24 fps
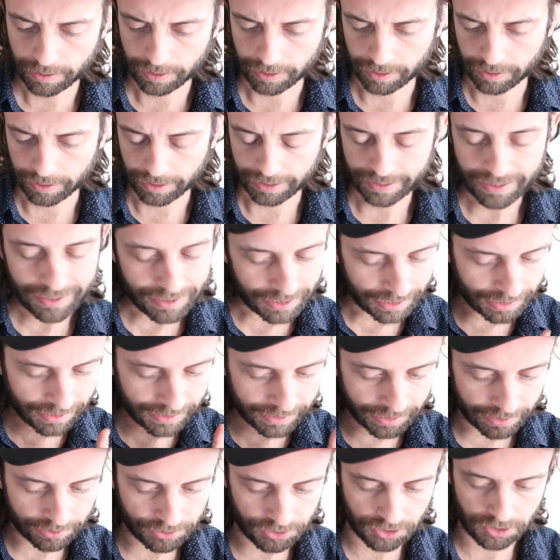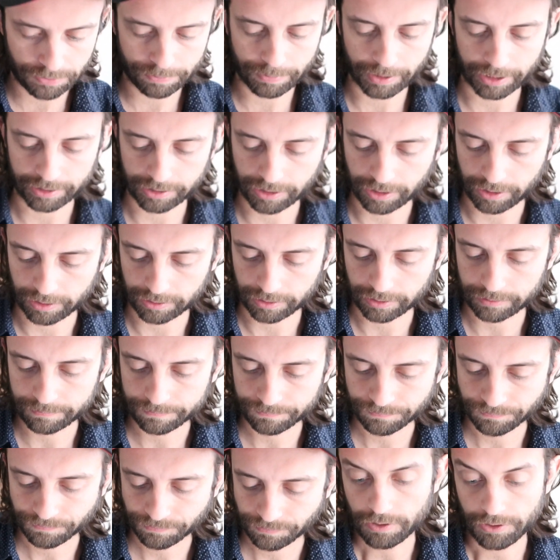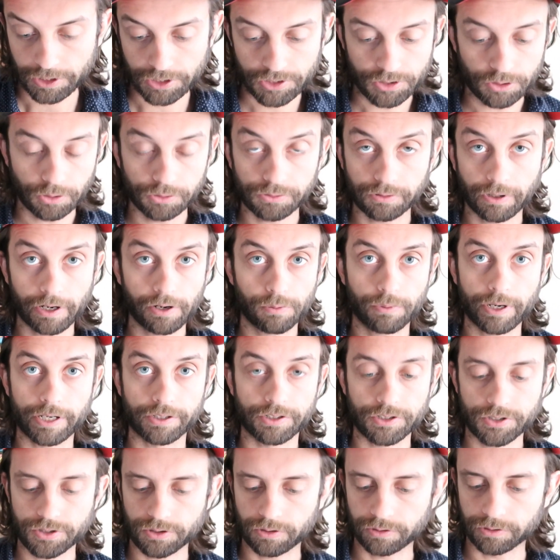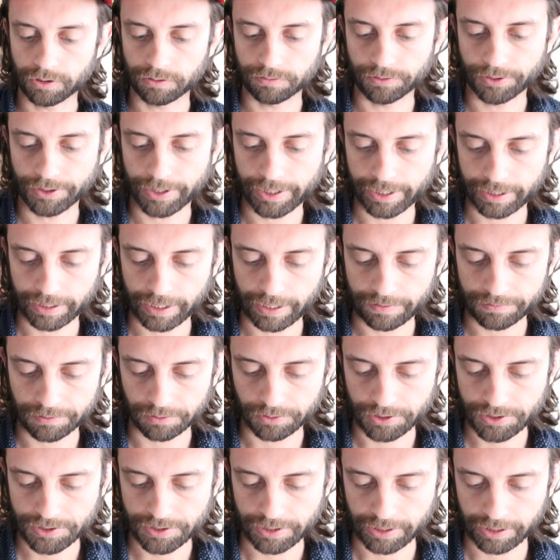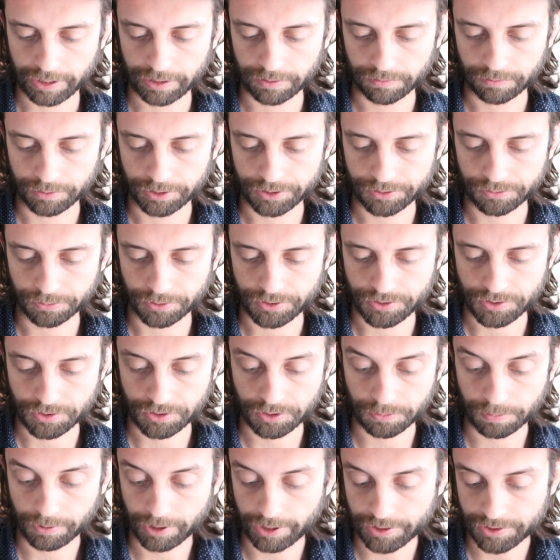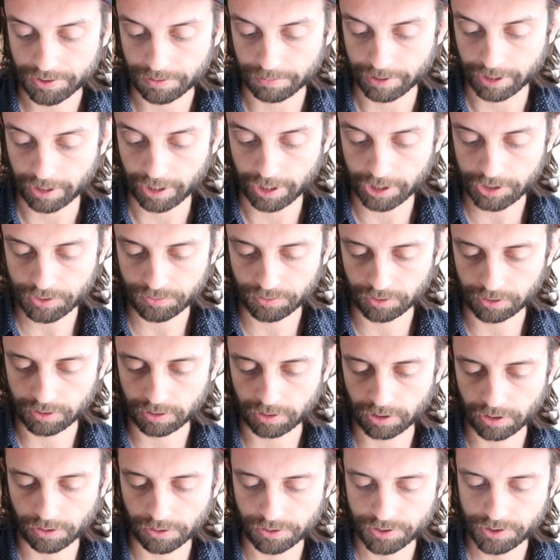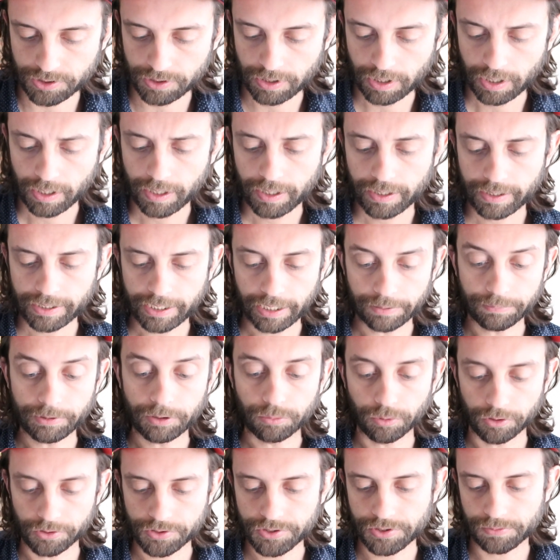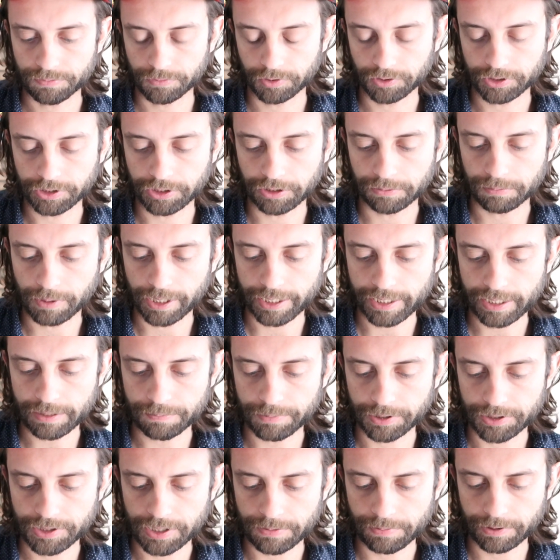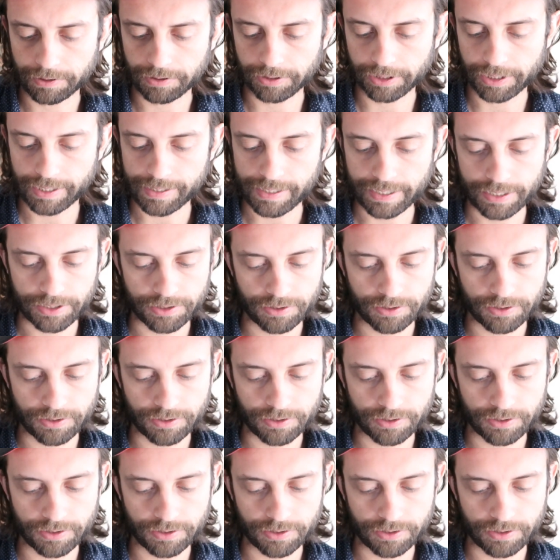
Uh, I think that is spread collar. This sold right away. This sold overnight after listing it, which was a surprise to me. Oxxford clothes can be worth some really good money, but typically